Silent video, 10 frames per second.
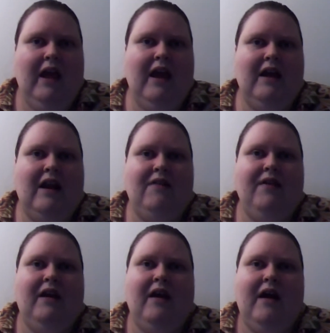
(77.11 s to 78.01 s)
And I
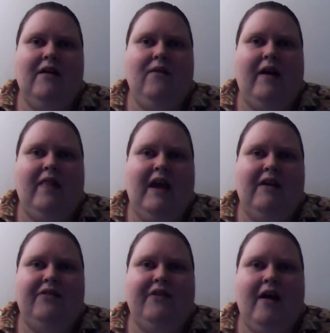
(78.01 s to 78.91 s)
think I, at
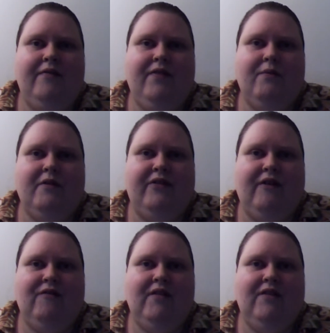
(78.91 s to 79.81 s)
last count there were
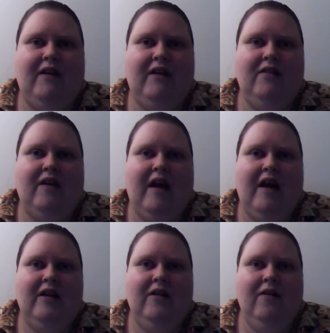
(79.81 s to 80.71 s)
17
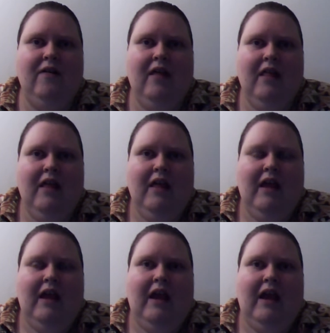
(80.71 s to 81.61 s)
dead,
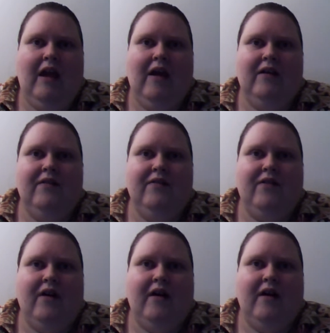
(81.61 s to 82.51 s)

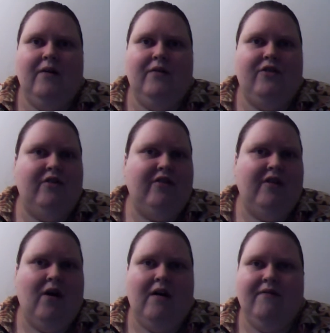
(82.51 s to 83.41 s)
and uh, it was just
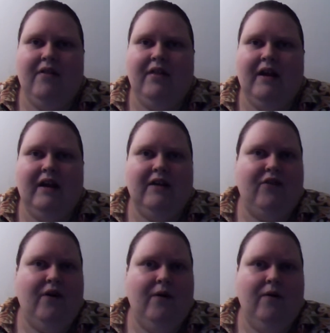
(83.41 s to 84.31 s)
an awful thing.
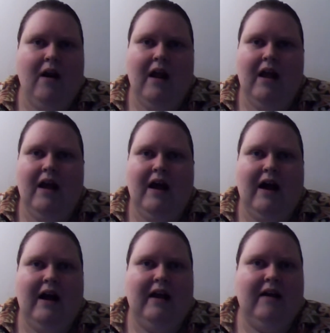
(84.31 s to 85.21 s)
So
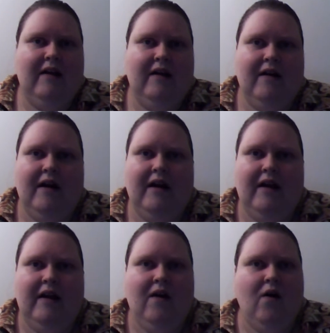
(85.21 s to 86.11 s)
I
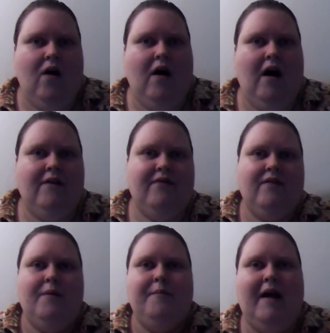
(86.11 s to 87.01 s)
I
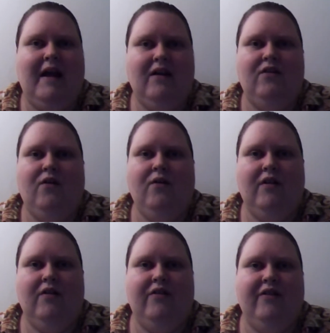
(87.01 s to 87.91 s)
offer up my
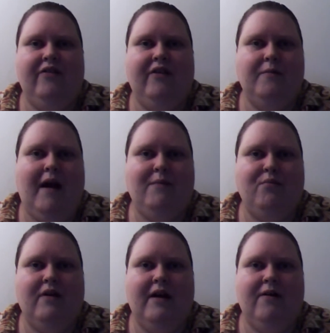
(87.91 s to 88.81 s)
condolences and my
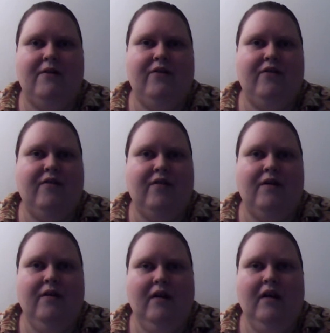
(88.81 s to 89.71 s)
prayers to the